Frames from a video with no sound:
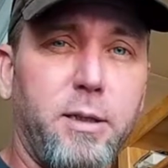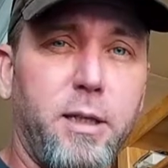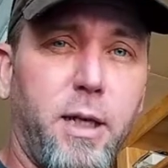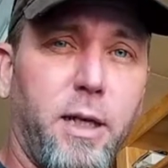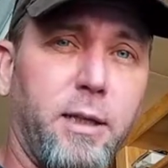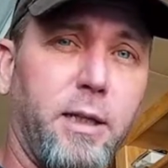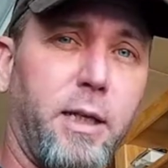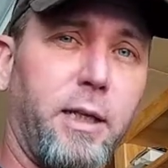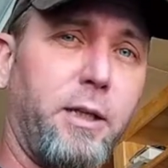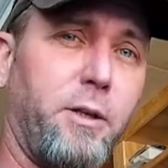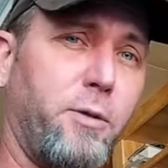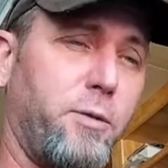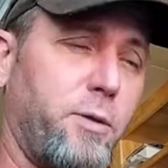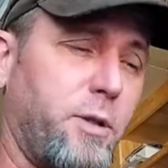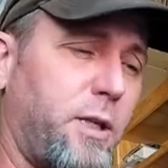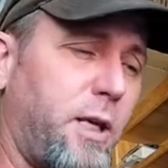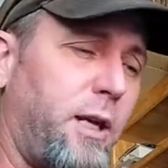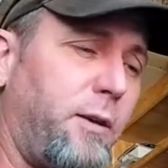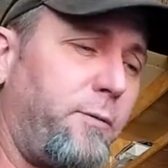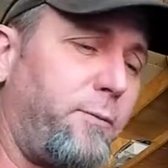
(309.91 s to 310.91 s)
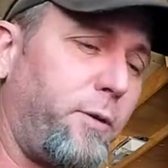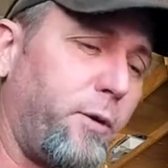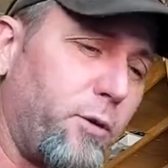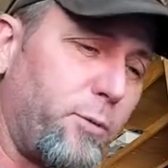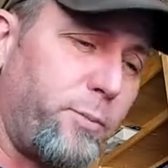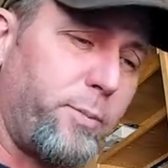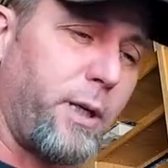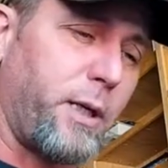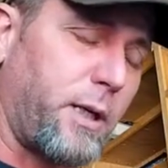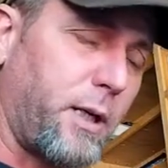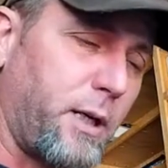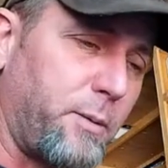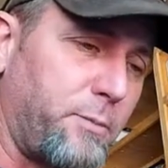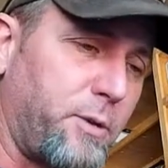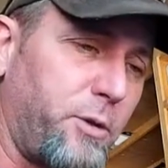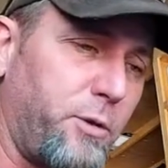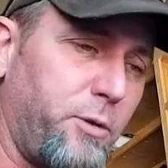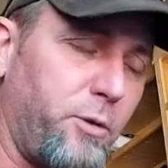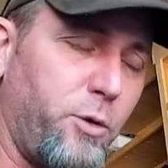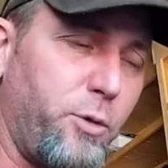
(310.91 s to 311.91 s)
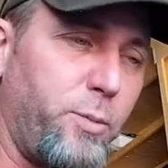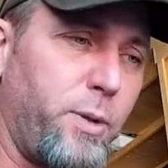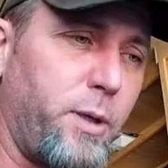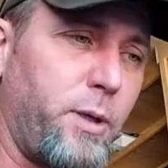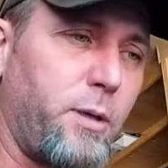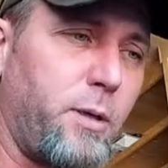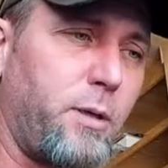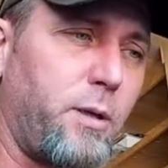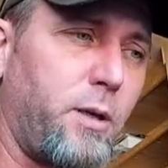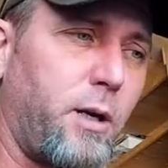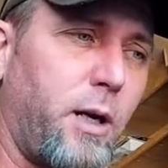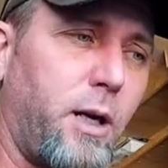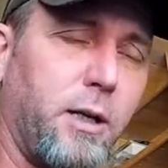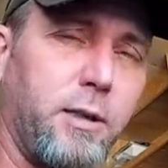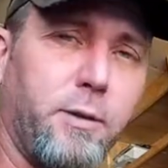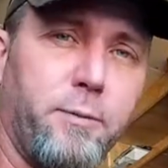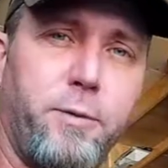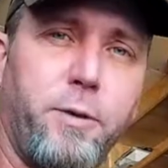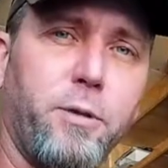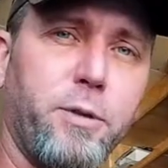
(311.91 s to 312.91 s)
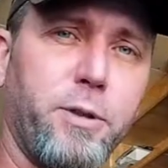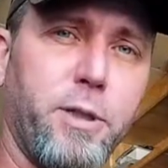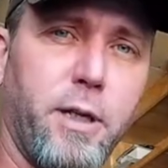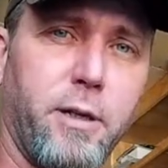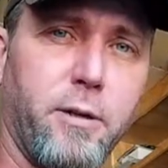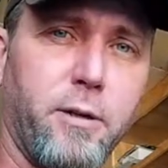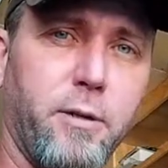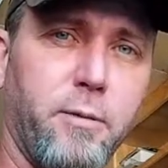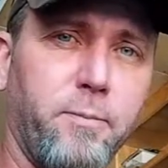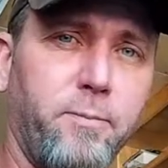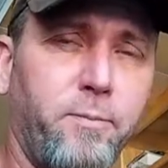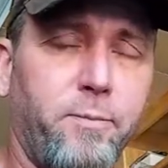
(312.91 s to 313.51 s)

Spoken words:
and they used a fuel pickup tube on the fuel sender,